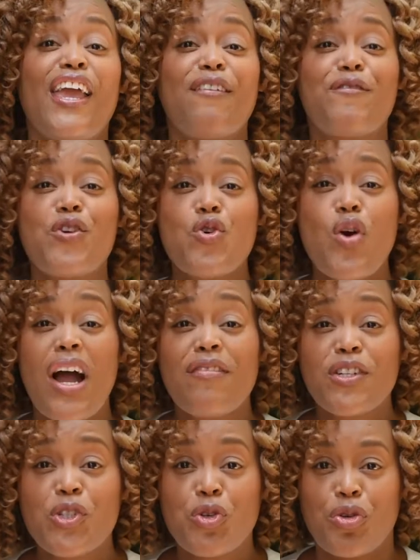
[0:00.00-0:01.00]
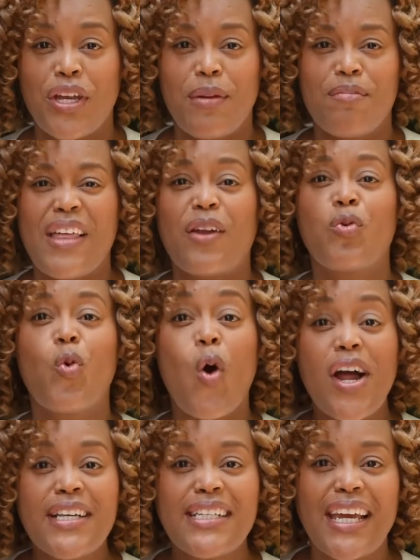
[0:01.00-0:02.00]
If you have a dream that
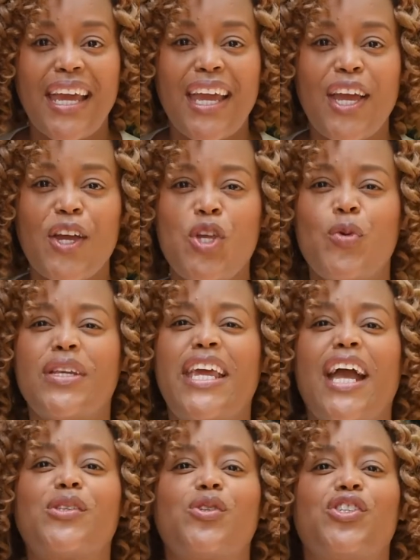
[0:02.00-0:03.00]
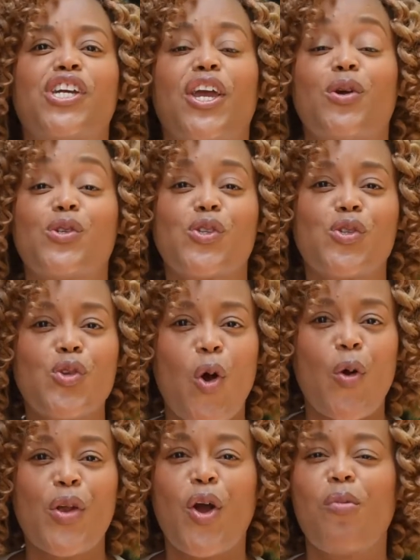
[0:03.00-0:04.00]
one day you would get to share your
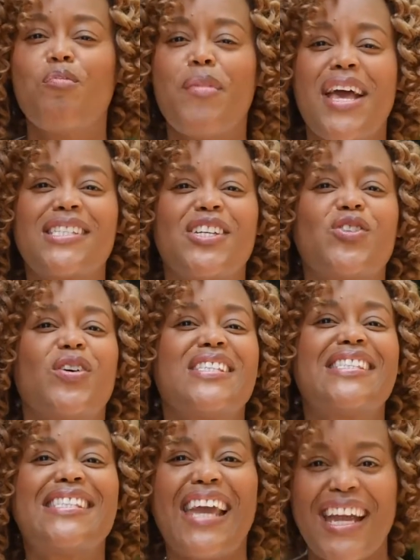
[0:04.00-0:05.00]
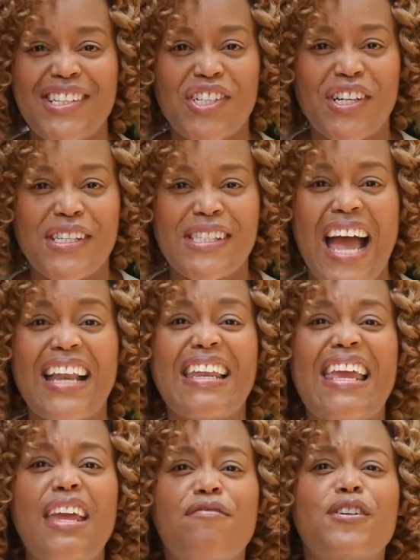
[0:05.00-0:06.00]
story or message on stages and
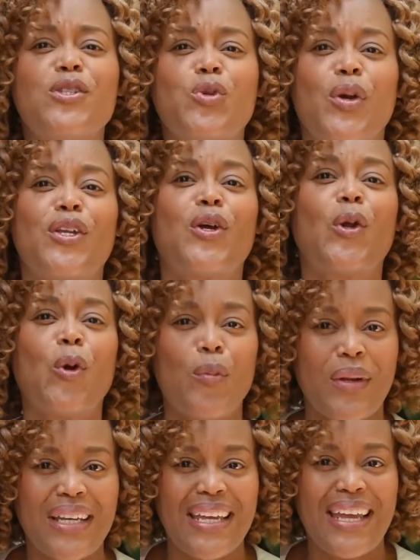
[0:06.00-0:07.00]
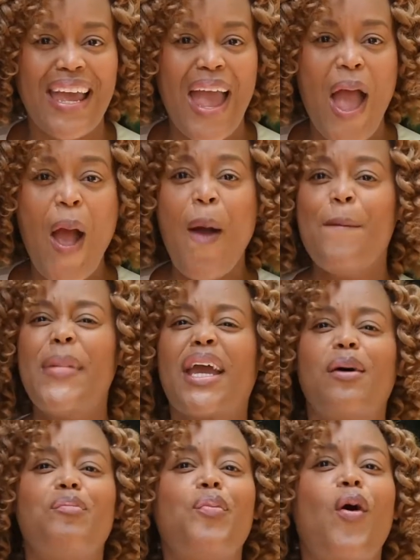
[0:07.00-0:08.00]
even do it globally,
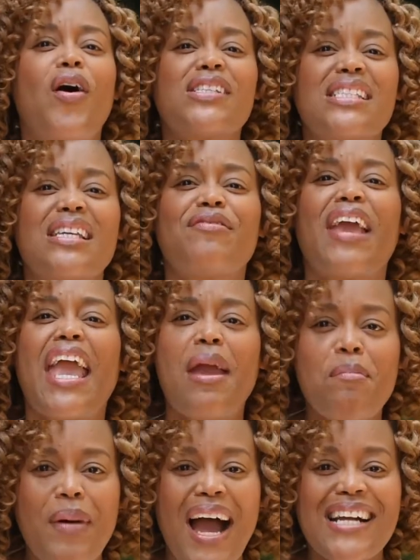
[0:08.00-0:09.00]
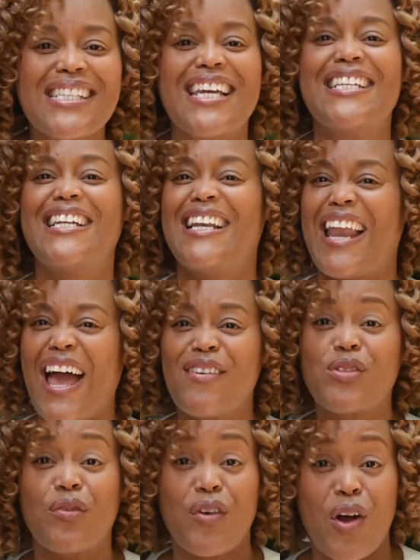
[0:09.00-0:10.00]
make a positive impact in the
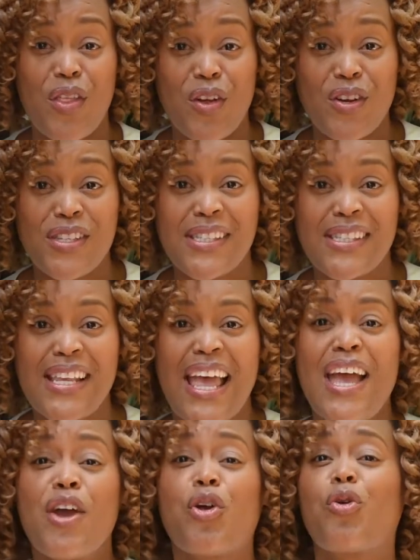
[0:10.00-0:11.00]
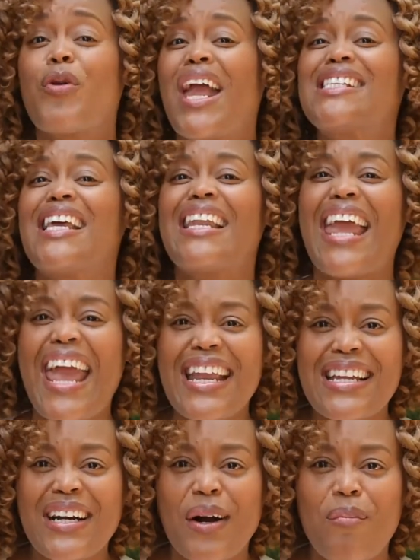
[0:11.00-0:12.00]
lives of others, create an
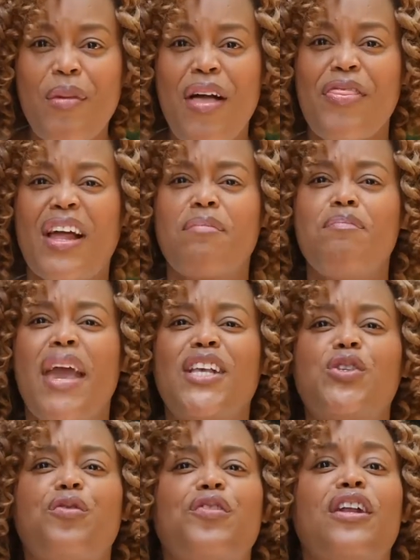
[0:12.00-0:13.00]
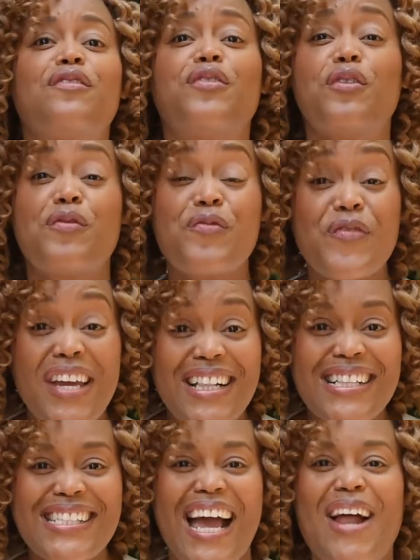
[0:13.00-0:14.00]
income that makes you feel
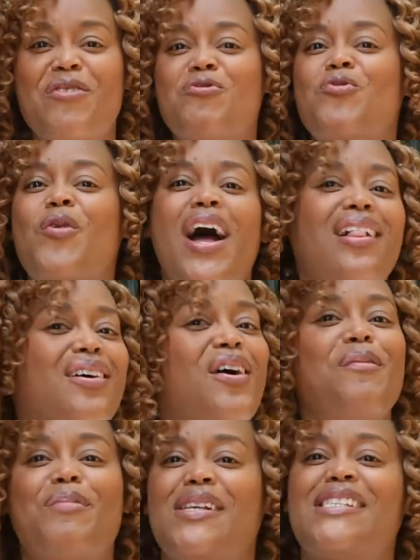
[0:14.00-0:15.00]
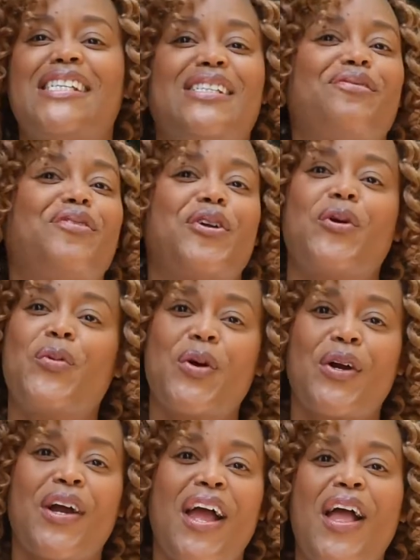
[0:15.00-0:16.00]
fulfilled and well compensated for your
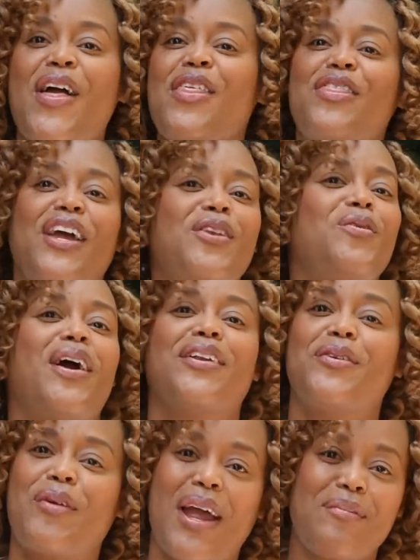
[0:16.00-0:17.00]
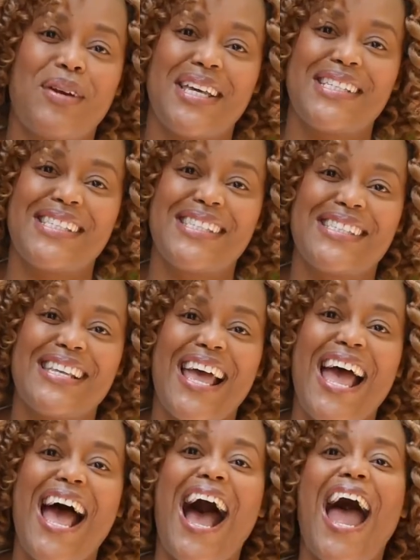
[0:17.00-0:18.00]
work, then you are in the right place.
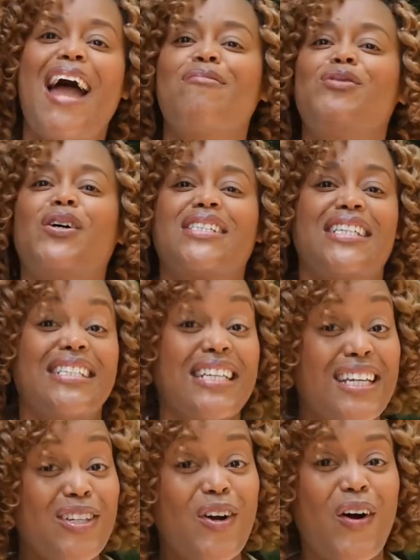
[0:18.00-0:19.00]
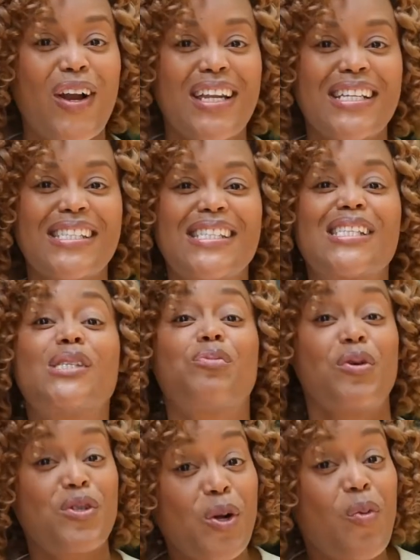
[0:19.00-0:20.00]
I am Dr. Nadine Collins,
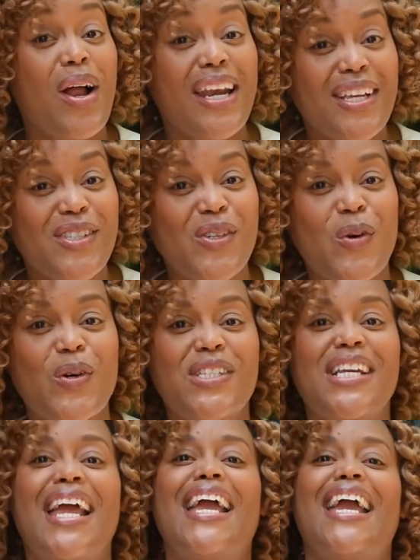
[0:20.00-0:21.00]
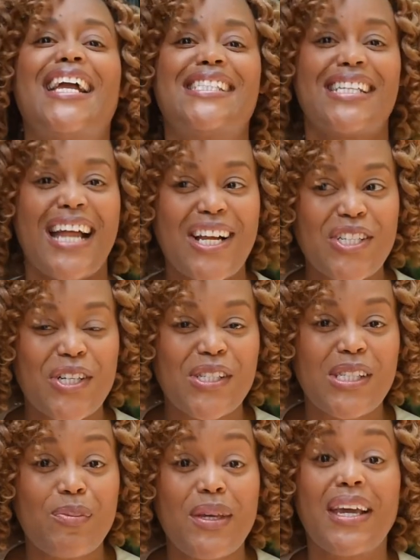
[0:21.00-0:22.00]
spiritual wellness coach,
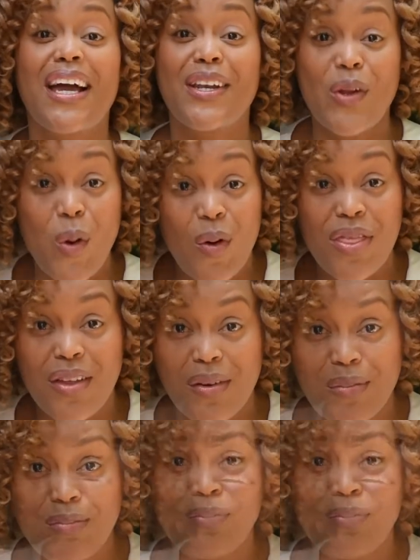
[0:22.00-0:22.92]
international speaker, and author.